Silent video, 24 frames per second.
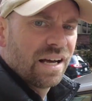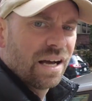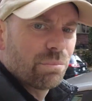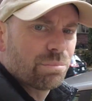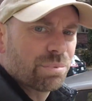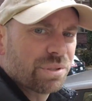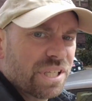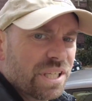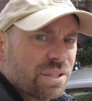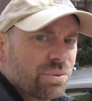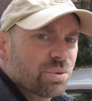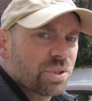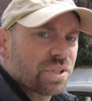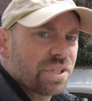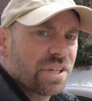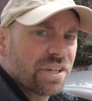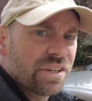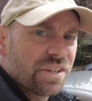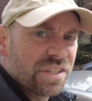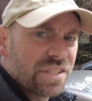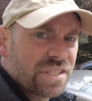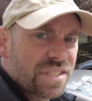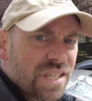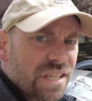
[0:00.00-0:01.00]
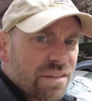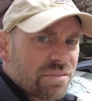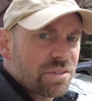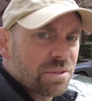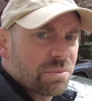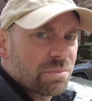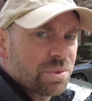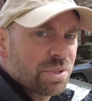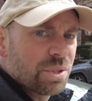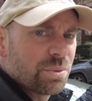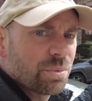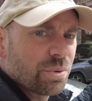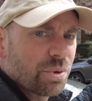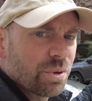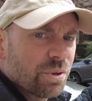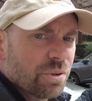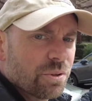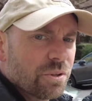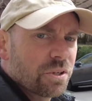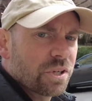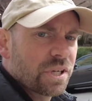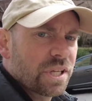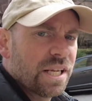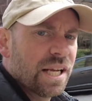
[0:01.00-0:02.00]
Up in Inwood here, you still have some super
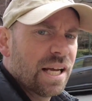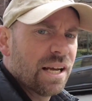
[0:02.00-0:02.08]
old looking